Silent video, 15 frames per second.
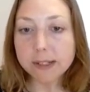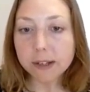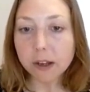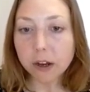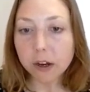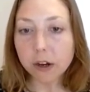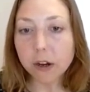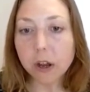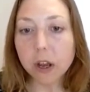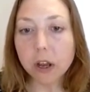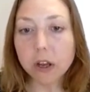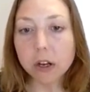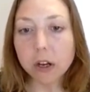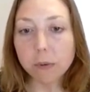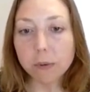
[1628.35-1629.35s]
So,
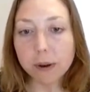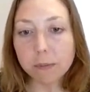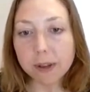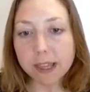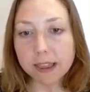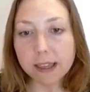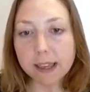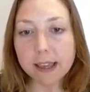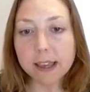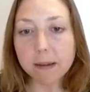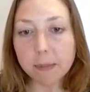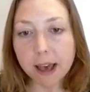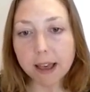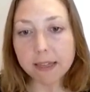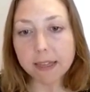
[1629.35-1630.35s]
when we think
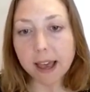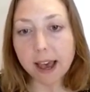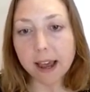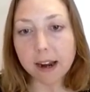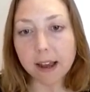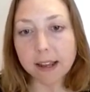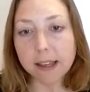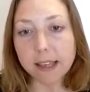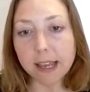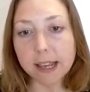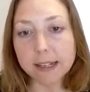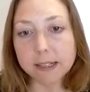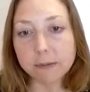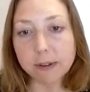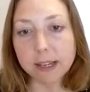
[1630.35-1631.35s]
about that, I
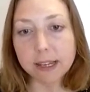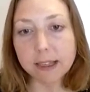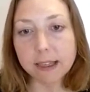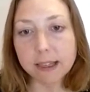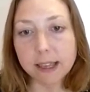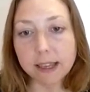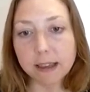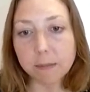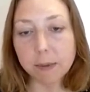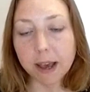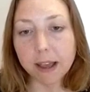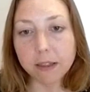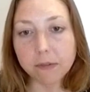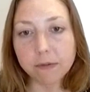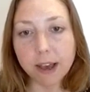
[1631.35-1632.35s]
guess we can think
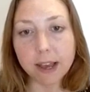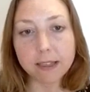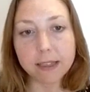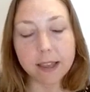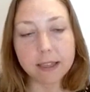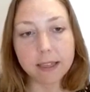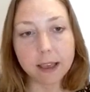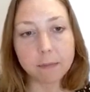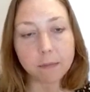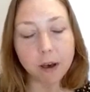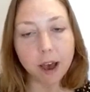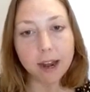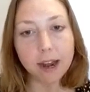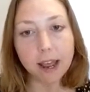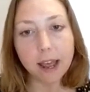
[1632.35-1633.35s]
about the fact that they
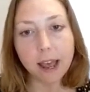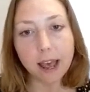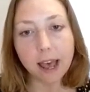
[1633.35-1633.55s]
might